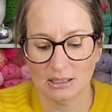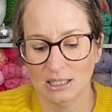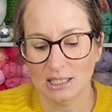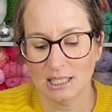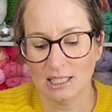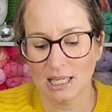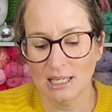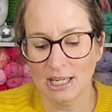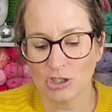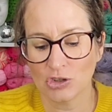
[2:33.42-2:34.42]
says
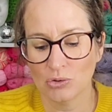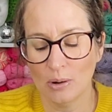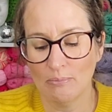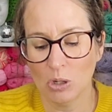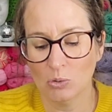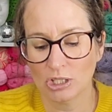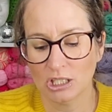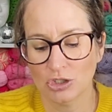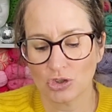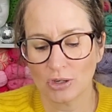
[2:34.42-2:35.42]
Natural
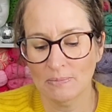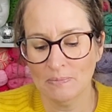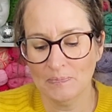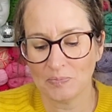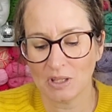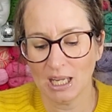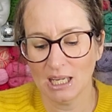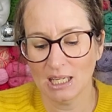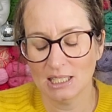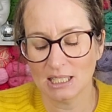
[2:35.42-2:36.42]
Multi Trim,
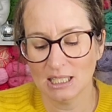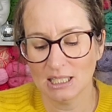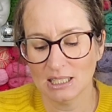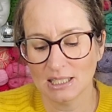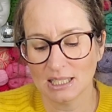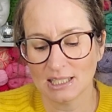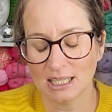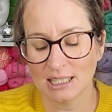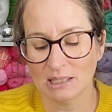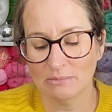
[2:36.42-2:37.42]
and it is
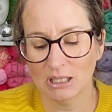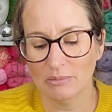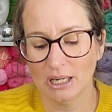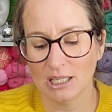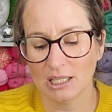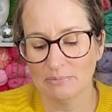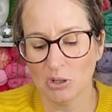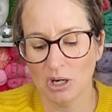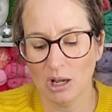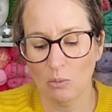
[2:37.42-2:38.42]
60 millimeters
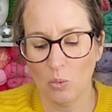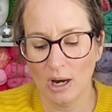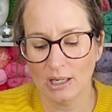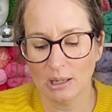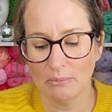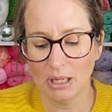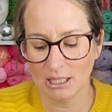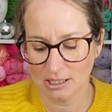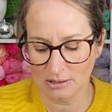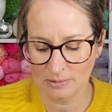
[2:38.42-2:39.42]
by 1
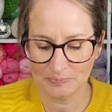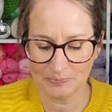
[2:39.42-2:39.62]
meter.